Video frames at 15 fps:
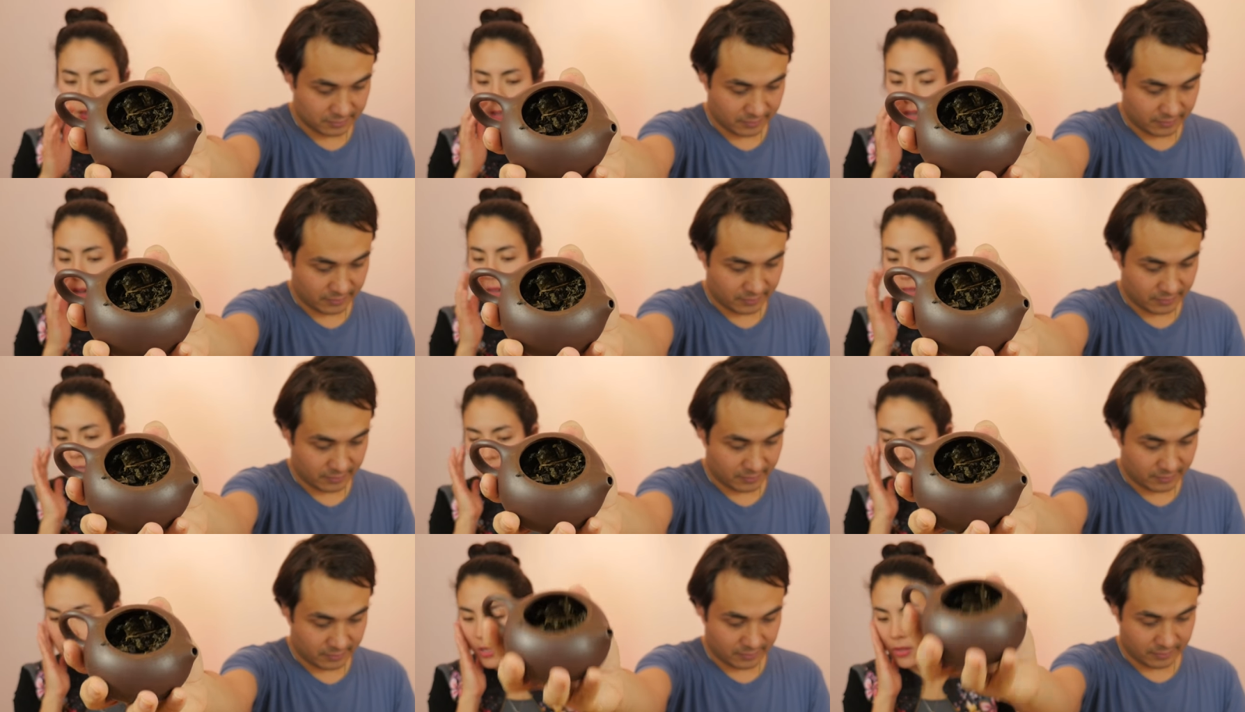Speaker 1: Oh, the
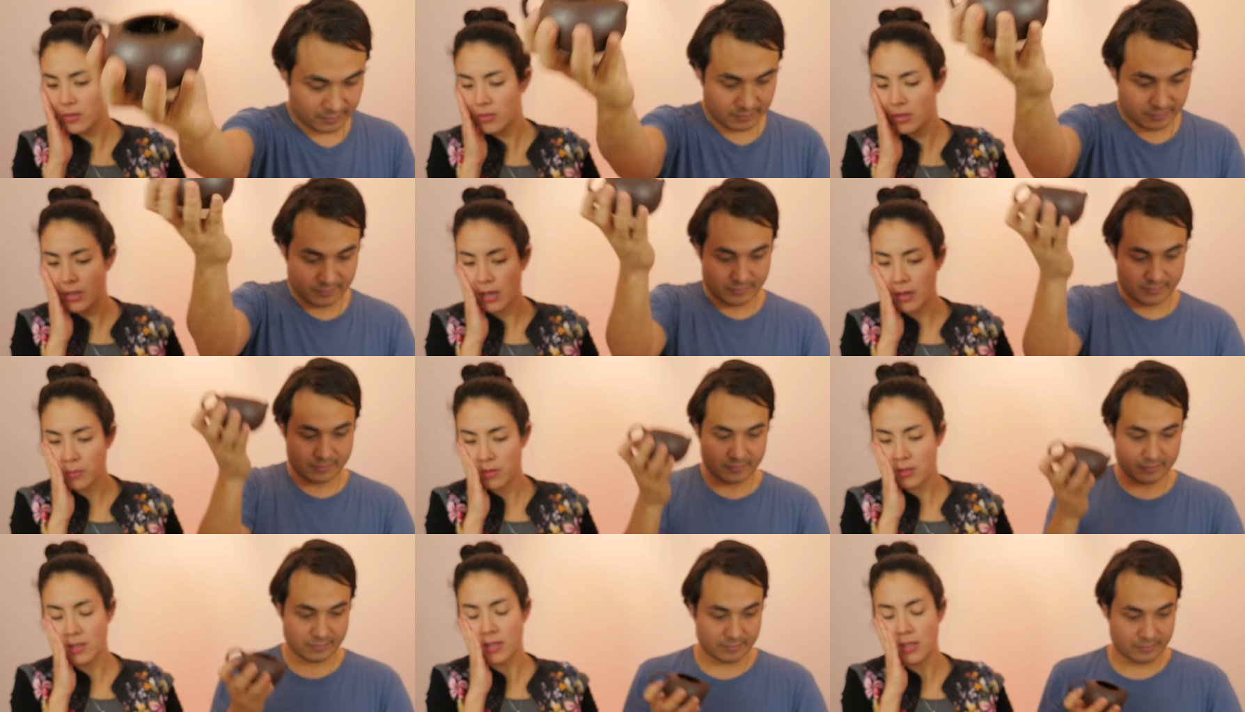smell on the Gai
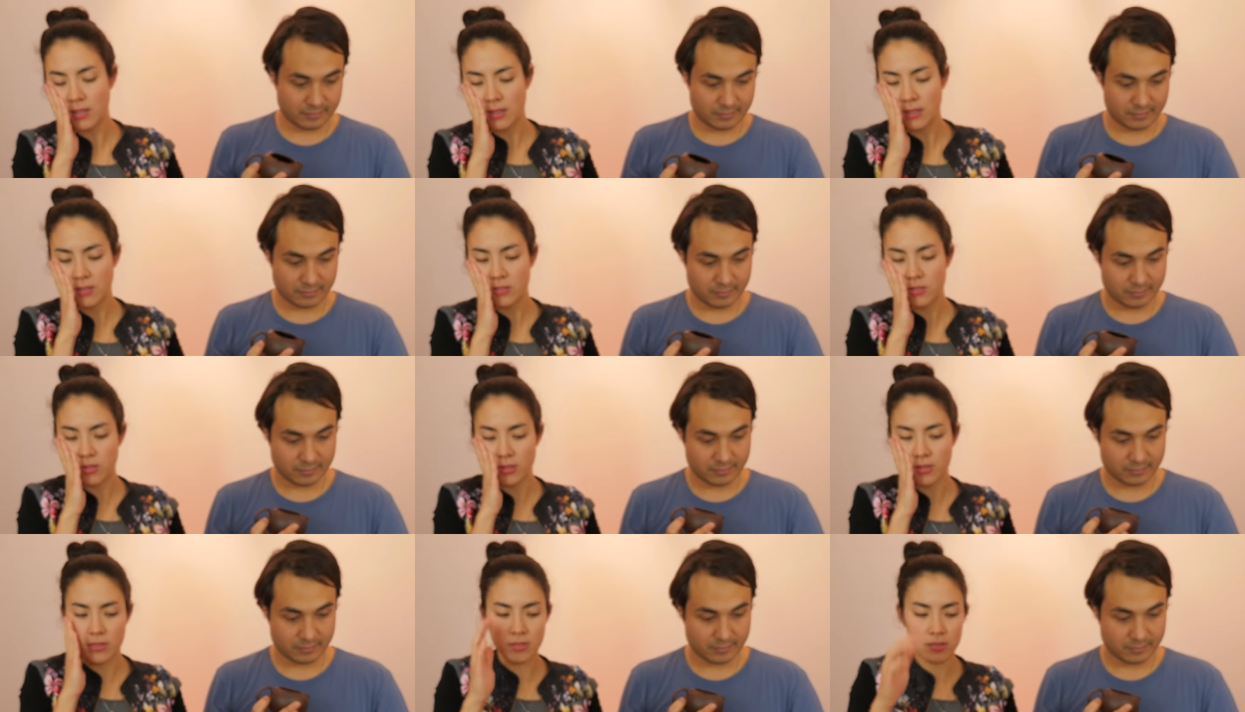Wan lid is
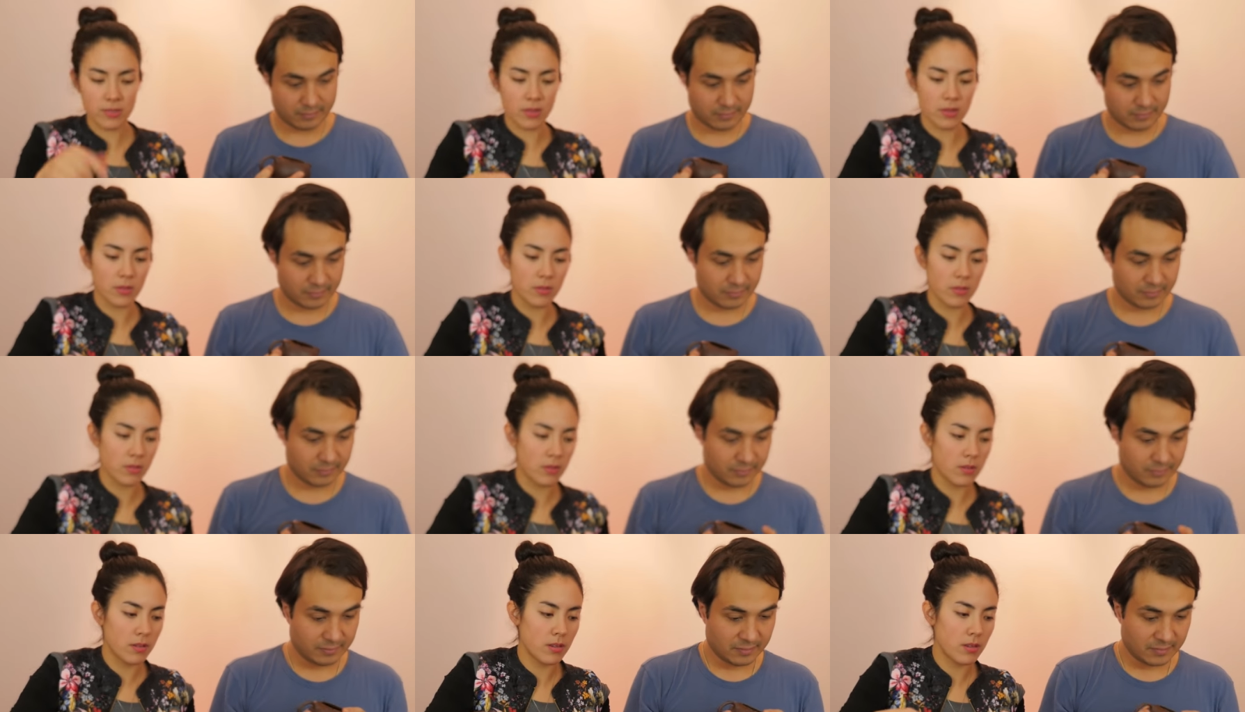just so
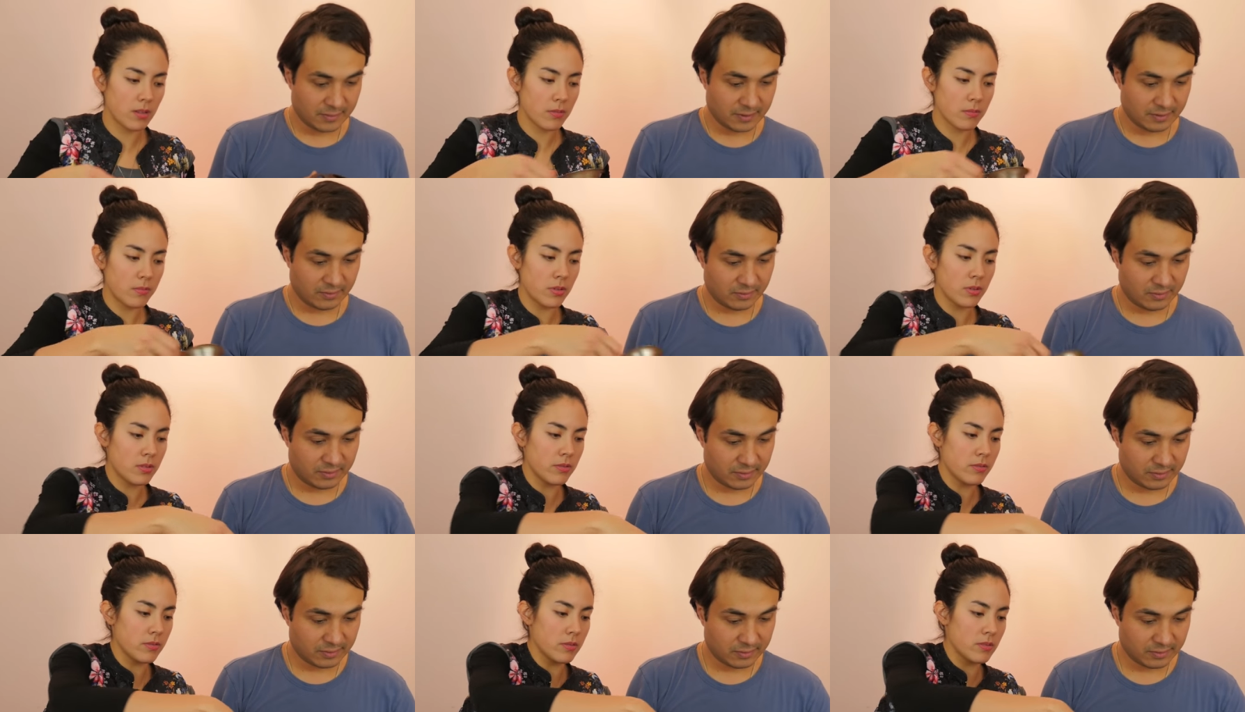
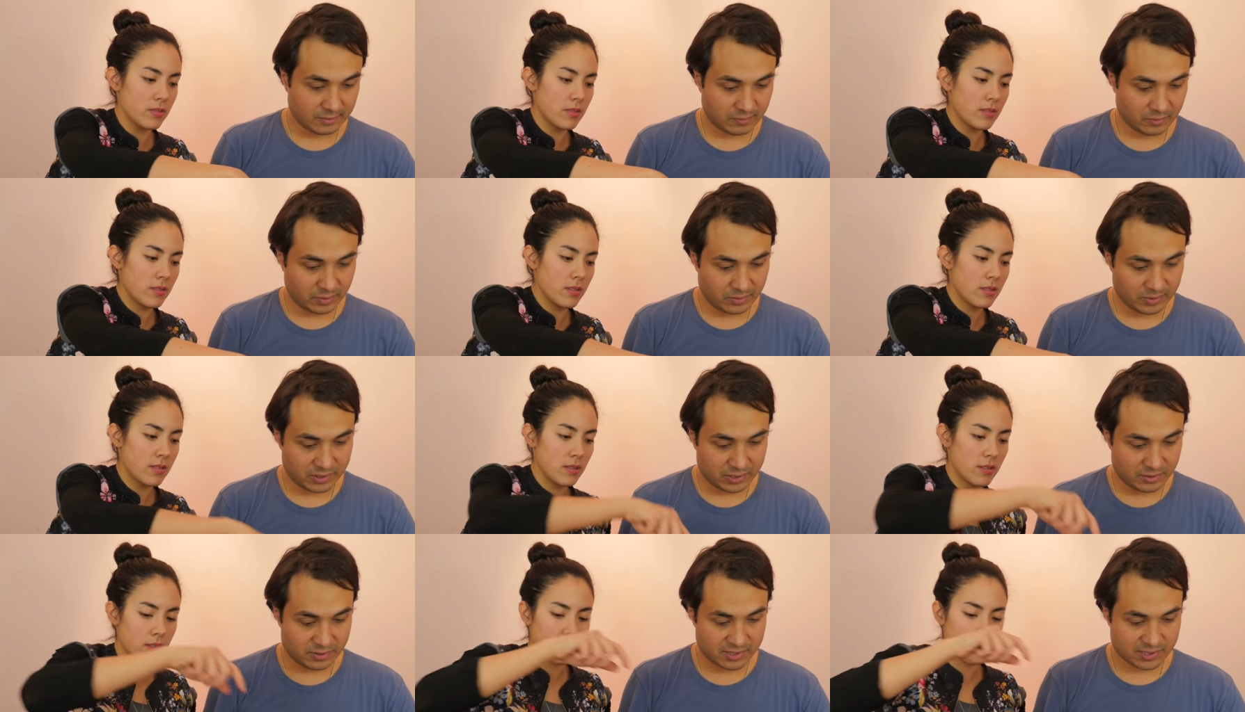beautiful.
Speaker 2: What would
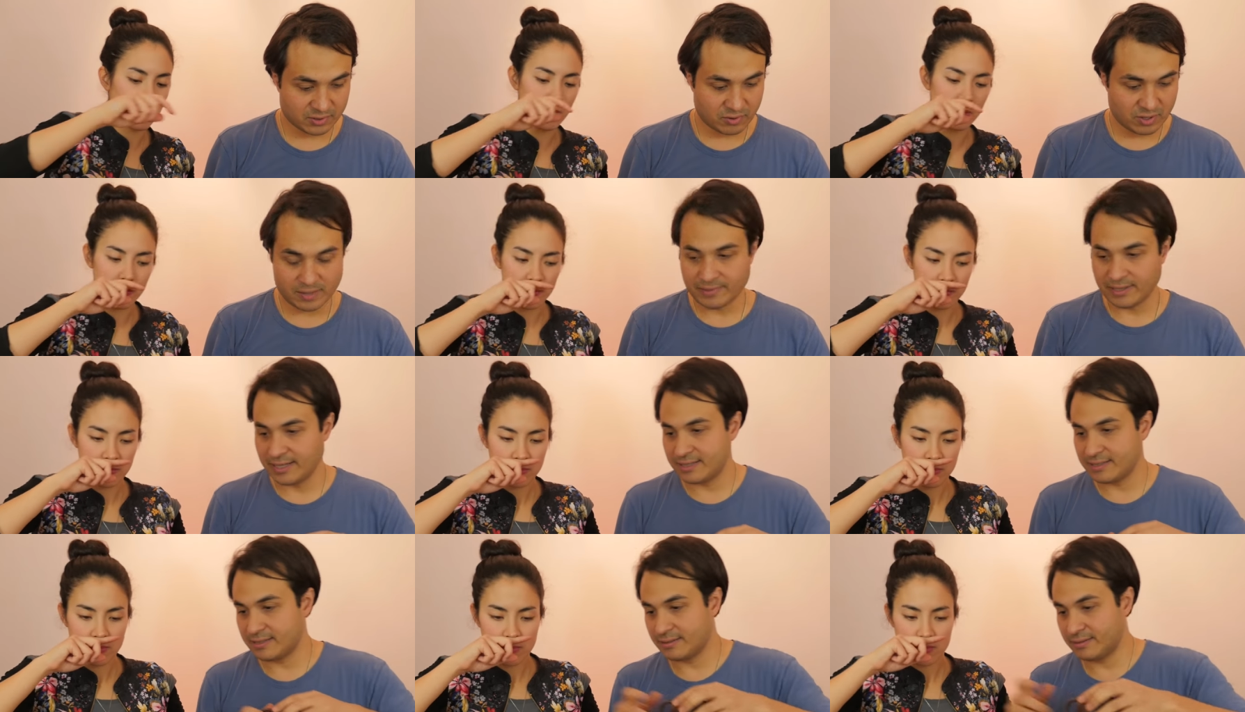you describe it
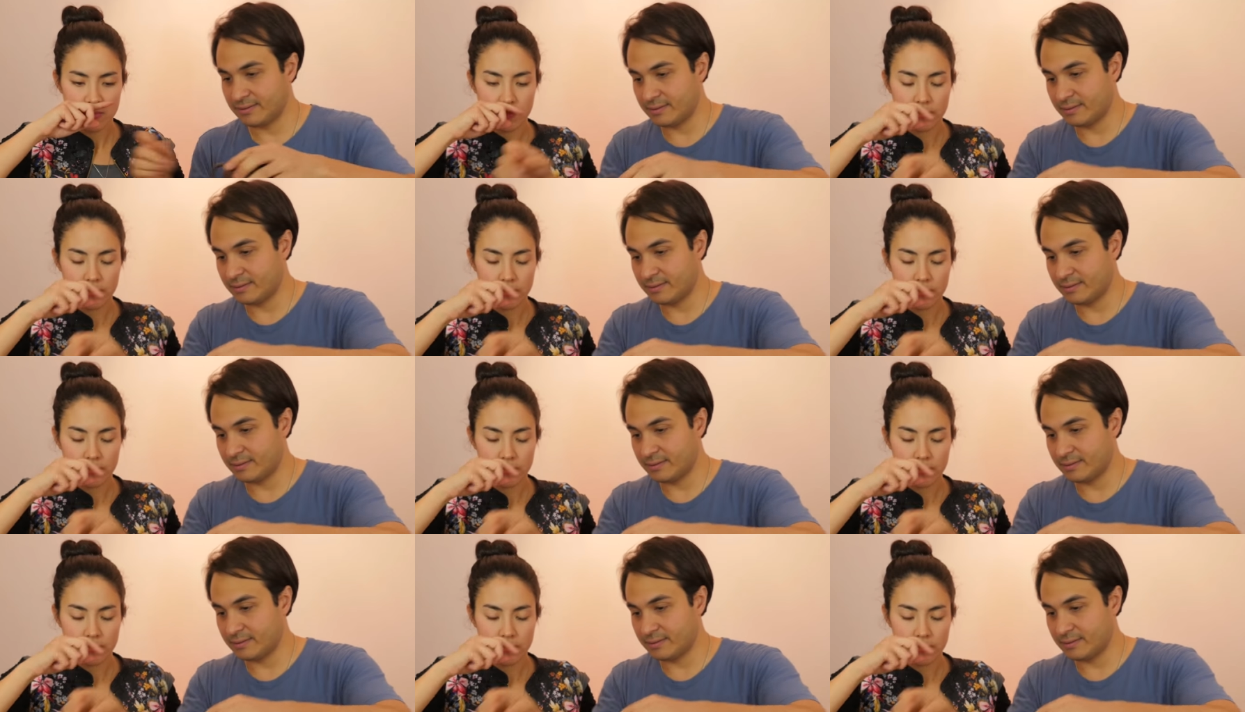as?